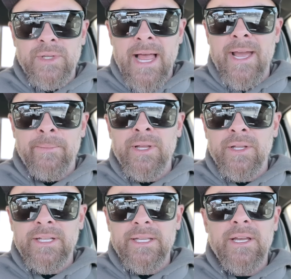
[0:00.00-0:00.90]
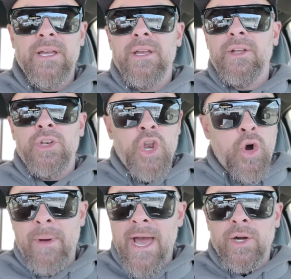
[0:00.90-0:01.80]
reliability. No
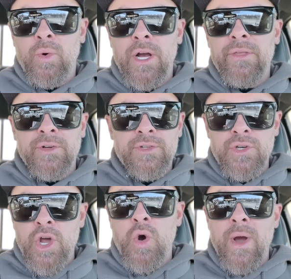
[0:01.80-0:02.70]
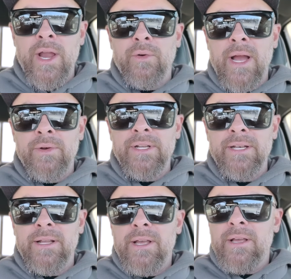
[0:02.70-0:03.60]
matter what, there's no way around it.
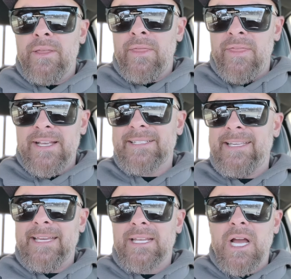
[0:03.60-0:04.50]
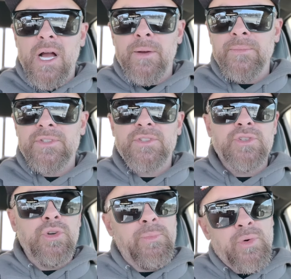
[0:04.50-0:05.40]
This kit comes super